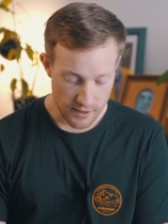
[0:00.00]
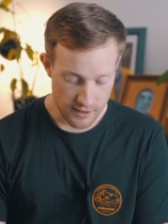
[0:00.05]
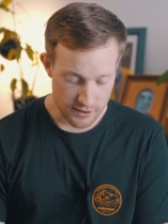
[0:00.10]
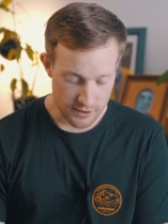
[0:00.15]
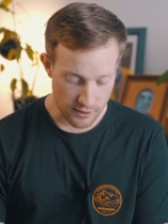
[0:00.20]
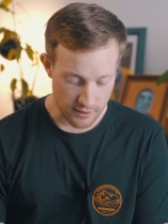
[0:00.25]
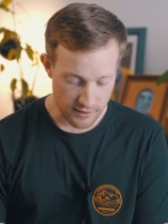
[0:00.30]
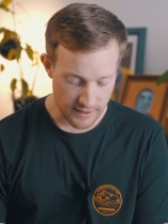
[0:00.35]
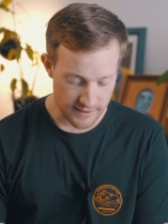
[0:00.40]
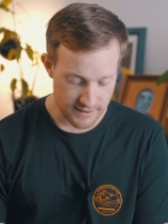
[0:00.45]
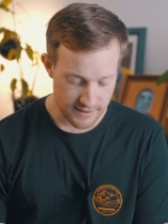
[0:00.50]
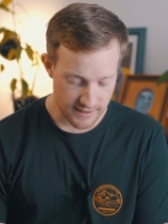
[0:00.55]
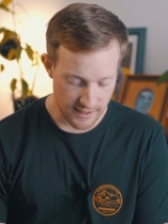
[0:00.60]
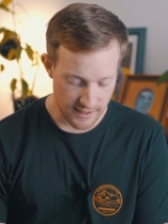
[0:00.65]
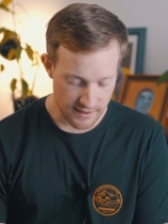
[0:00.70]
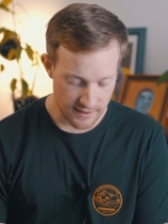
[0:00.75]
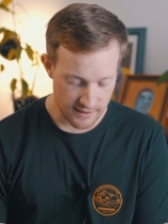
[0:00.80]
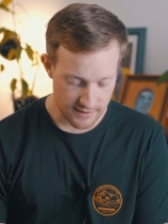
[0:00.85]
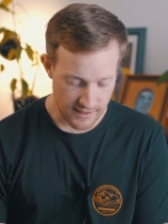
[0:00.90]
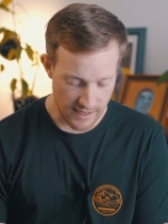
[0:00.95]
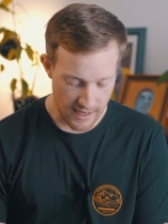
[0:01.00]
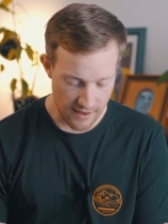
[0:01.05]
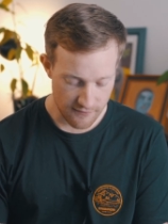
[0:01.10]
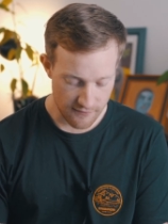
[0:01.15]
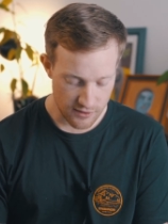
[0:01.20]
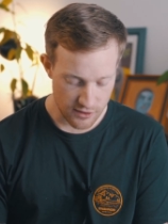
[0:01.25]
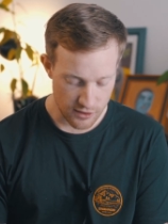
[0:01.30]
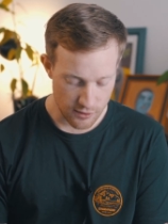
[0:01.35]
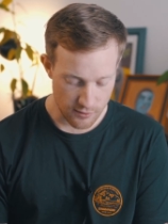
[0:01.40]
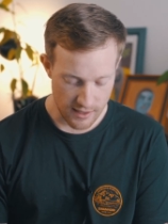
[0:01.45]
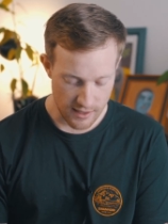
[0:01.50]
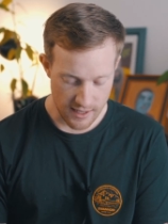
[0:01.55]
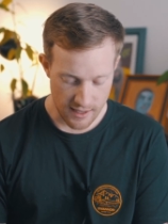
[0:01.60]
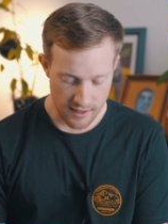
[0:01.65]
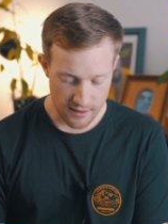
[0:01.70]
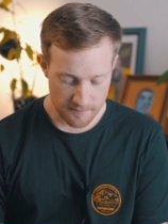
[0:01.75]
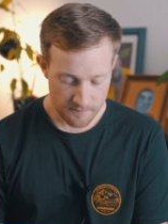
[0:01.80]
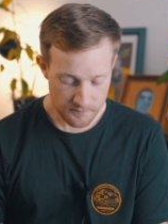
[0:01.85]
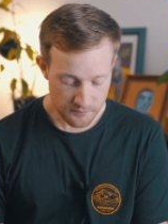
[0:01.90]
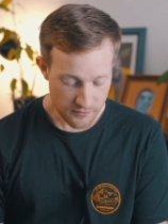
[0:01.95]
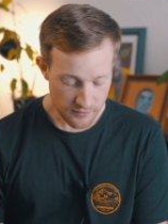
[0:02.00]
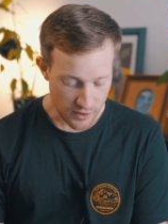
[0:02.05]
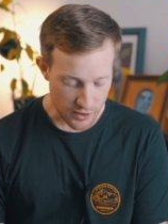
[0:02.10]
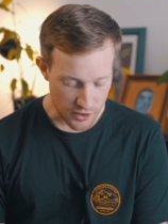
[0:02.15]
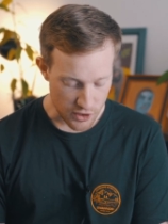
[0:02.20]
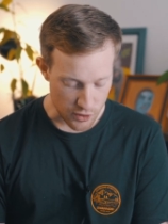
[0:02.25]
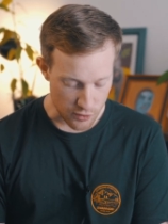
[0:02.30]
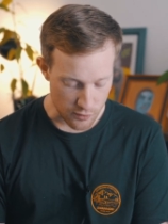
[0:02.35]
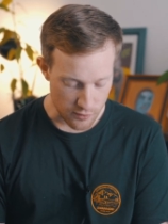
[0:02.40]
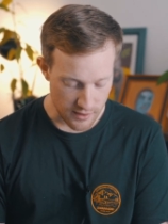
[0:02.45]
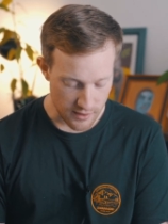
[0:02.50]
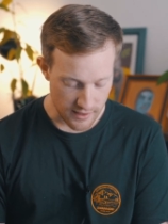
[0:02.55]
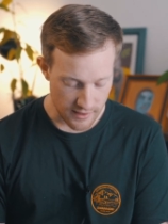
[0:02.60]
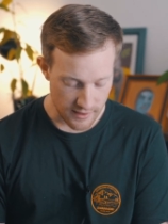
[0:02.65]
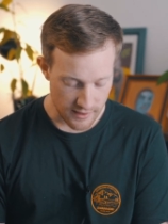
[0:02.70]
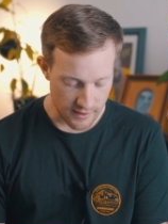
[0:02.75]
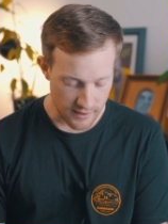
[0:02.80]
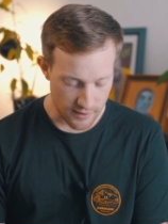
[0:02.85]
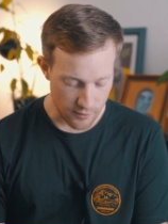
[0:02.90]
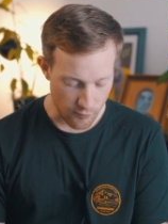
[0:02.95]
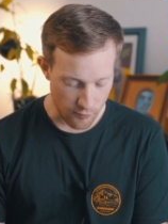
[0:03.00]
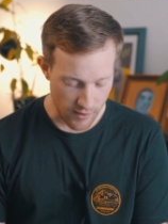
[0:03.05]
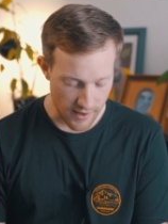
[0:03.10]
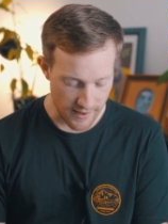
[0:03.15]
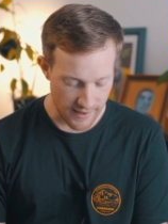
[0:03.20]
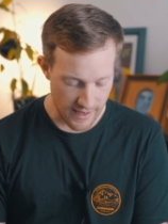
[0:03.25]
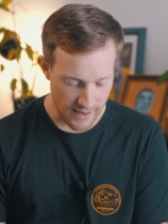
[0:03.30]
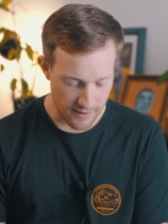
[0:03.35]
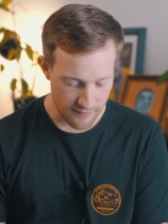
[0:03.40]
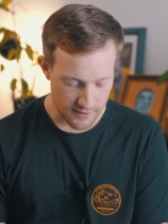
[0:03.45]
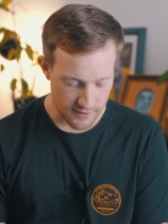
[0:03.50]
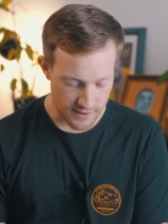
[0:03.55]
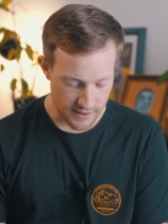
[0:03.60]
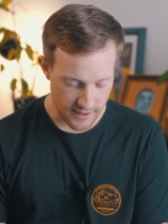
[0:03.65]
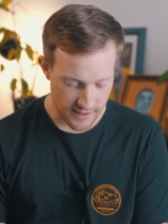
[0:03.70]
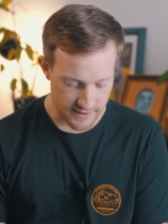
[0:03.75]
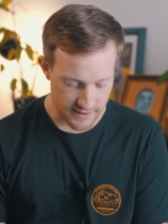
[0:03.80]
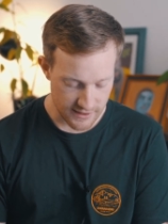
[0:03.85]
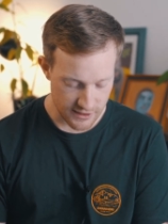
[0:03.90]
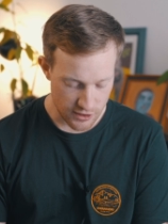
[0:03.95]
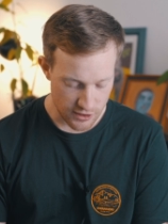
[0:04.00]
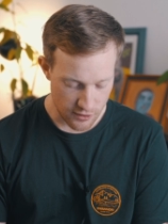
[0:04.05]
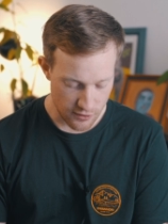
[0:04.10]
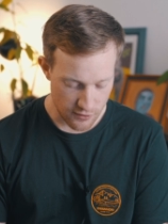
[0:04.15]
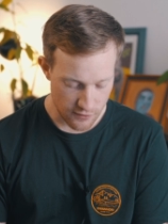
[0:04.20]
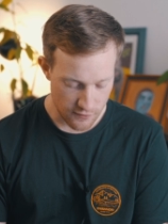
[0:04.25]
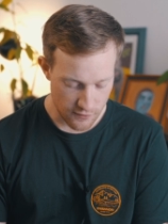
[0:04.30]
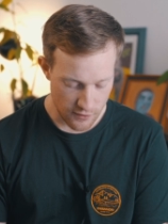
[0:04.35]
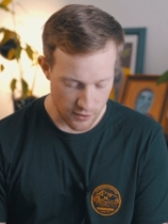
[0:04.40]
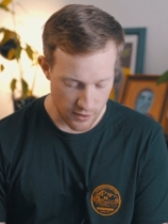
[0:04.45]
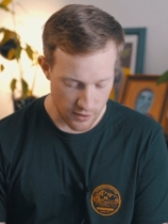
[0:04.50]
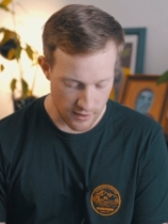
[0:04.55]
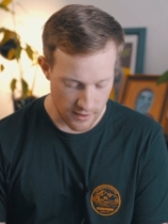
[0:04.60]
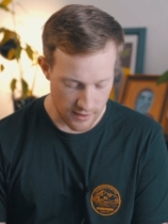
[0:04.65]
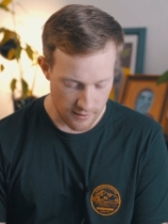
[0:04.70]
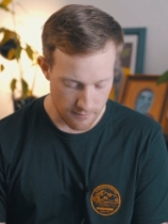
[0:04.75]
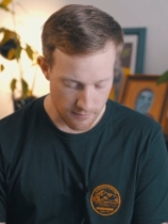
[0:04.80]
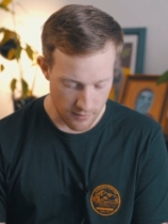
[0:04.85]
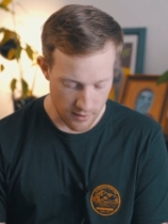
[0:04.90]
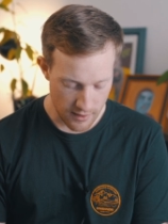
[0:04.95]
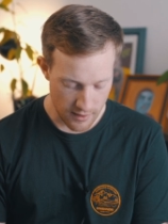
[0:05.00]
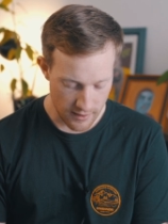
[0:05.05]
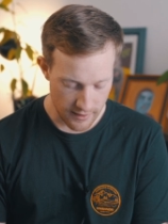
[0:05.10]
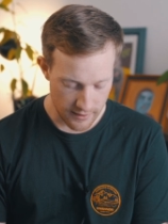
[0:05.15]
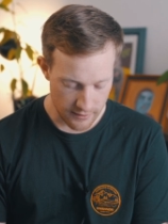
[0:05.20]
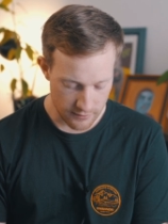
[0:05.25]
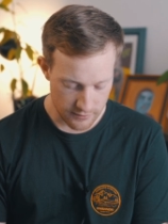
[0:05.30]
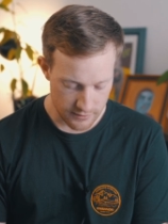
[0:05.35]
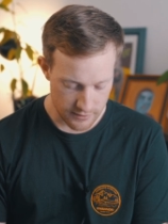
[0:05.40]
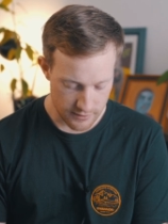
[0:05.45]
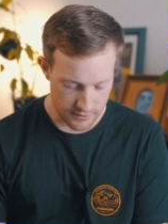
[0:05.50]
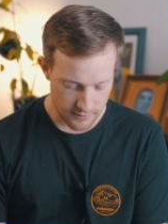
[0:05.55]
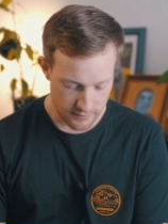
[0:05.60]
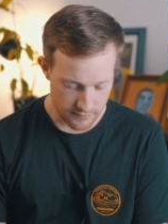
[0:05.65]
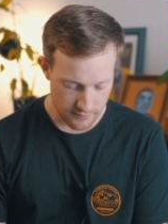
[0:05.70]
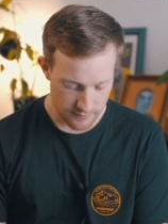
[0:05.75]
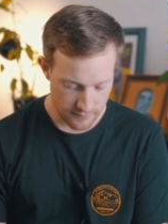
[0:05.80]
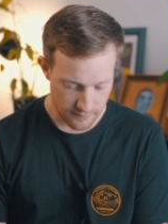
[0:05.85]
So let's say this avenue here, you can run advertising to 30 miles